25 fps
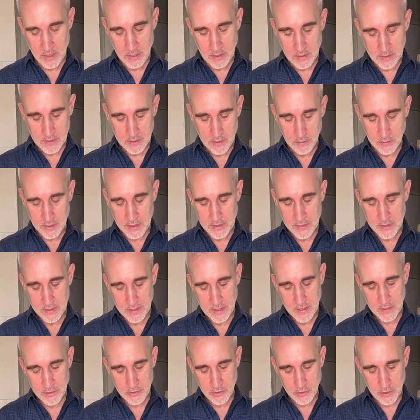So these
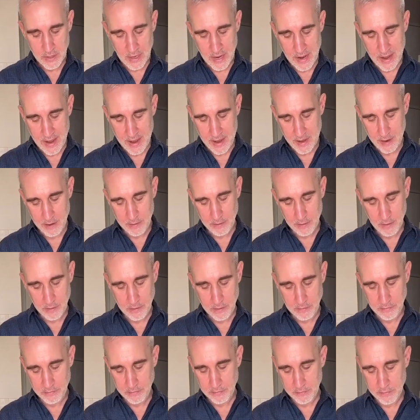things are going to add
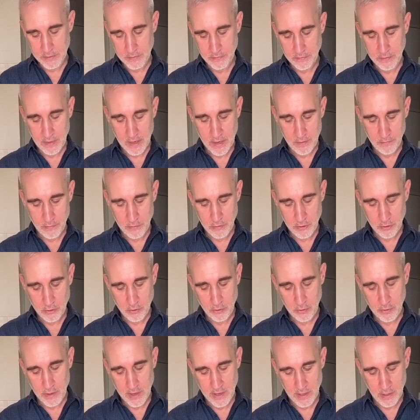the flavor, the
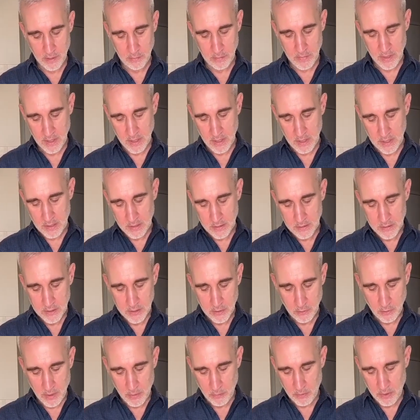cream.
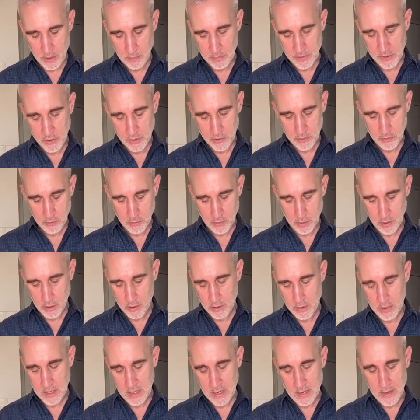So I want to be
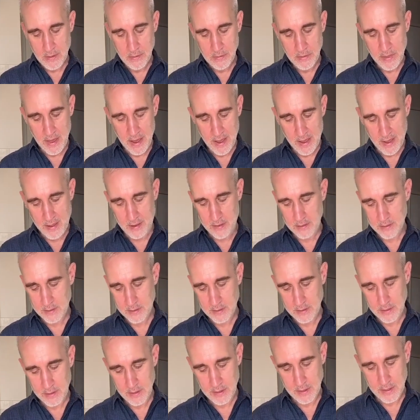sure that
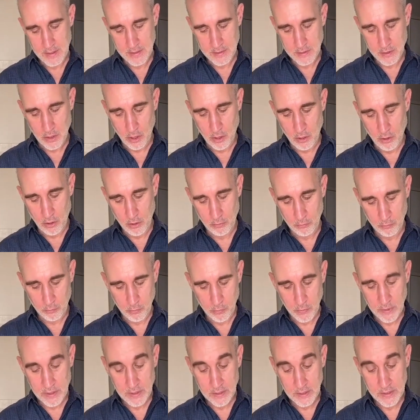it's all
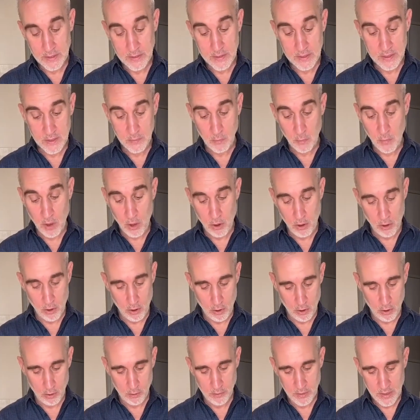really
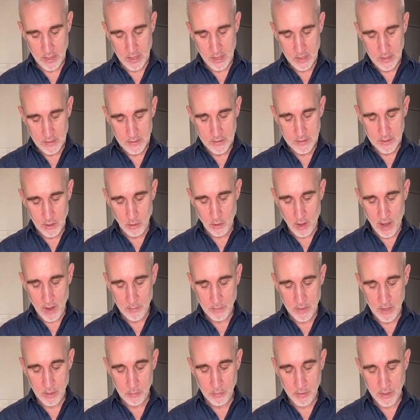small. So I'm
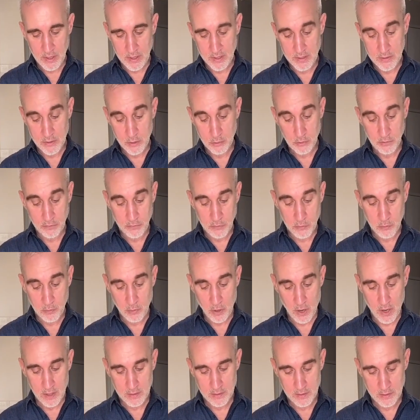going to put it into a food
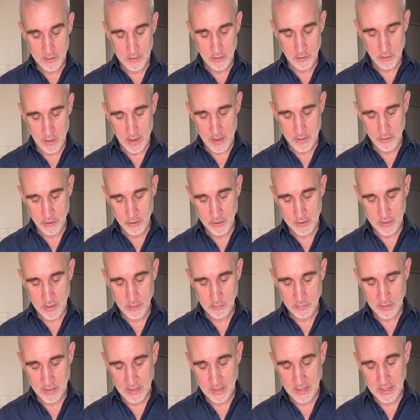processor and just
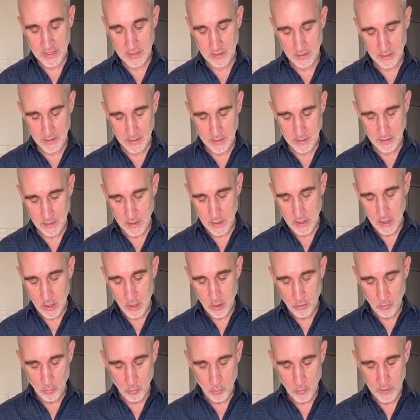completely
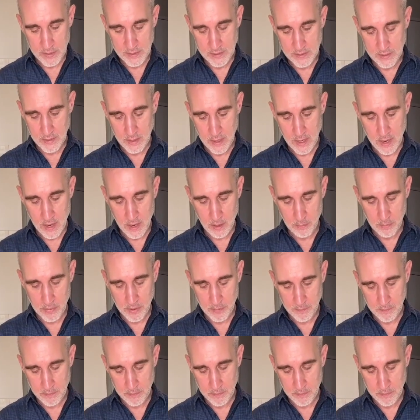whiz it up.